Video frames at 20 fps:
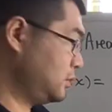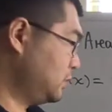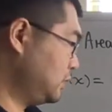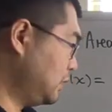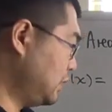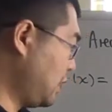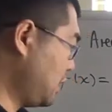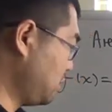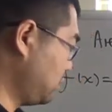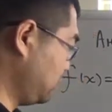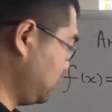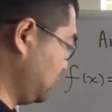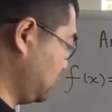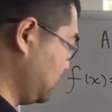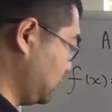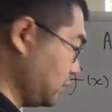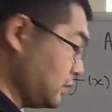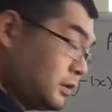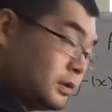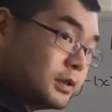In other words,
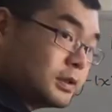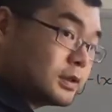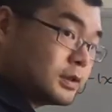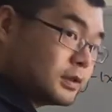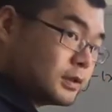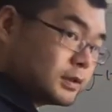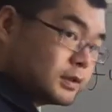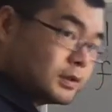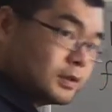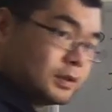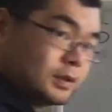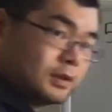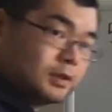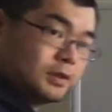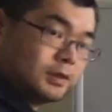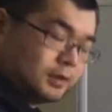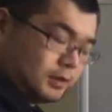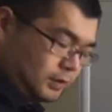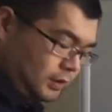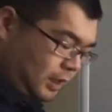this is
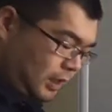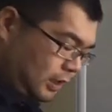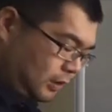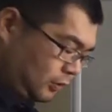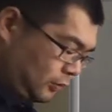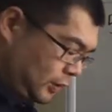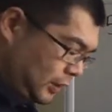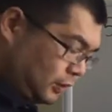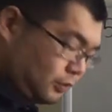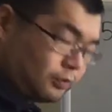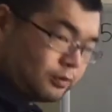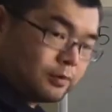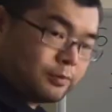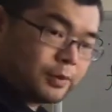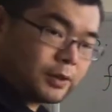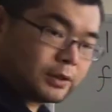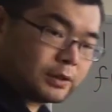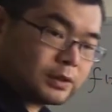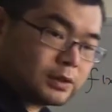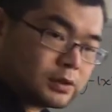how do I do a
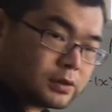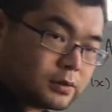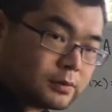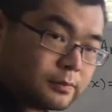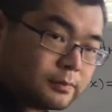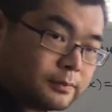partition?